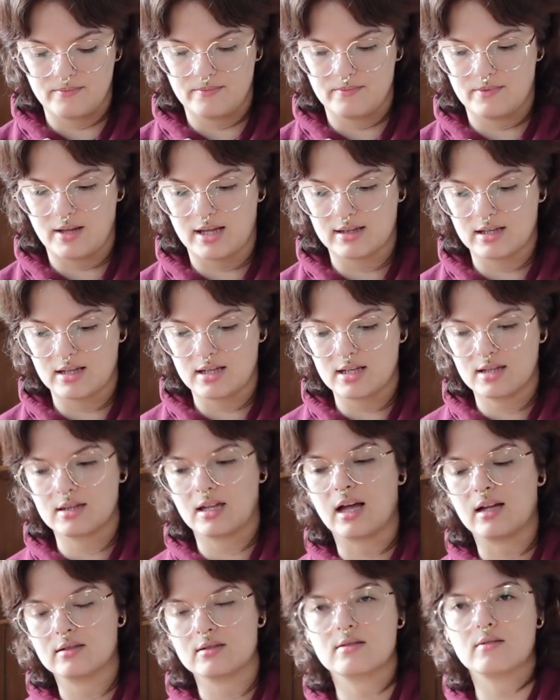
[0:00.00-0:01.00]
think
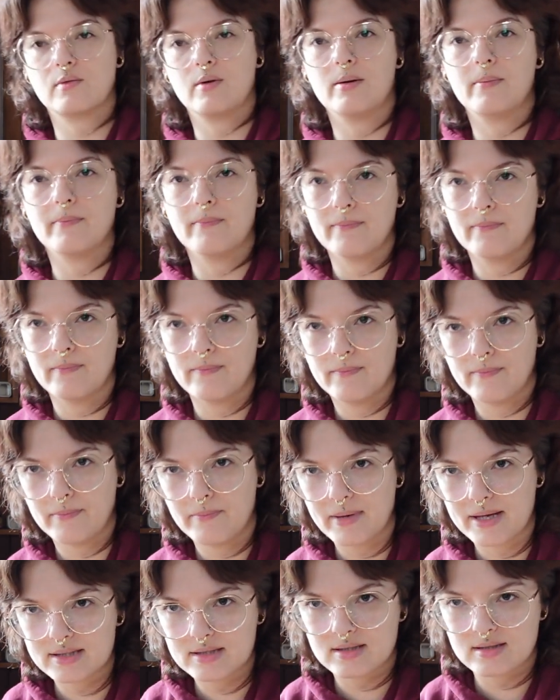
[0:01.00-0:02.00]
that's what
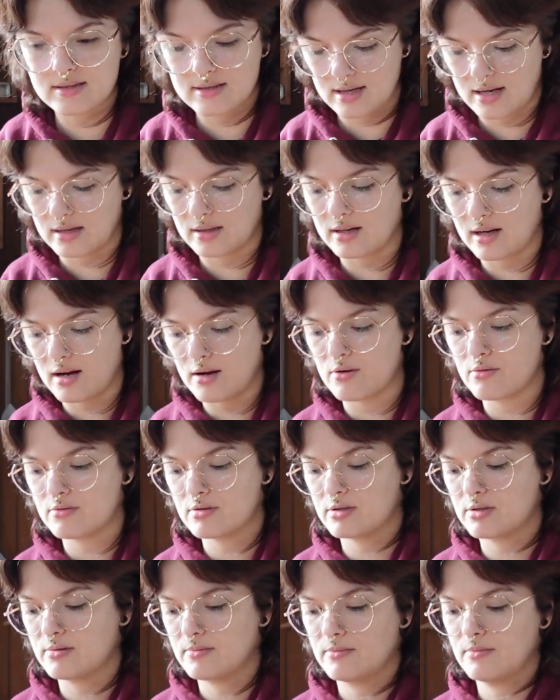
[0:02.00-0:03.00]
makes it stand
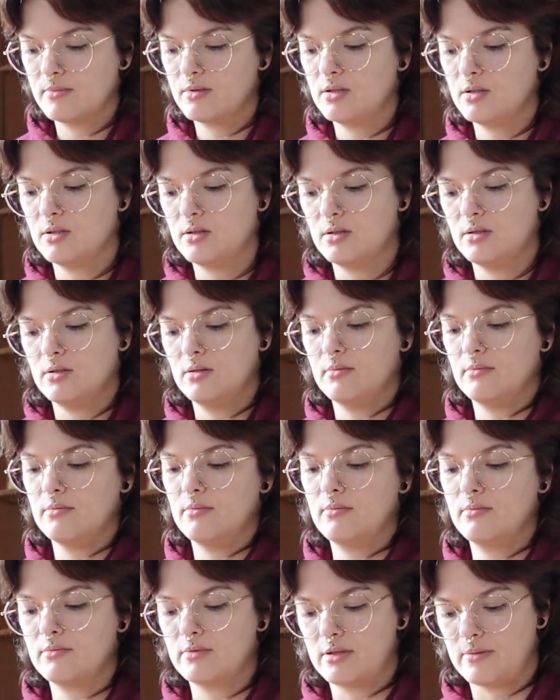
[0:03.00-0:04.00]
out
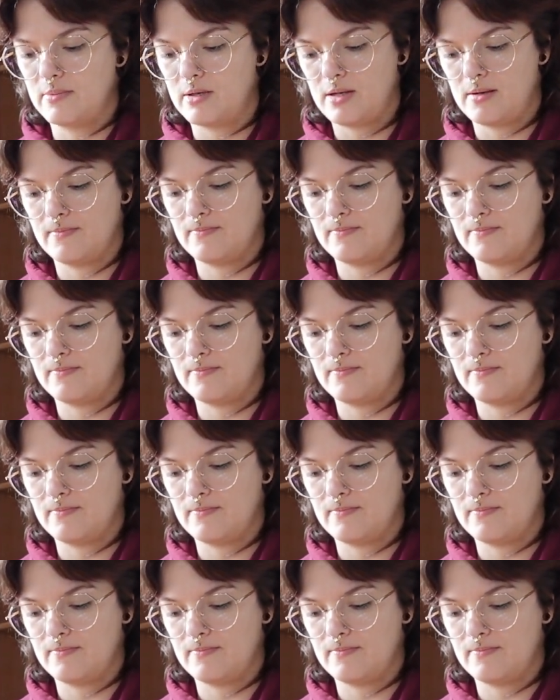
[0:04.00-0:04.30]
to me.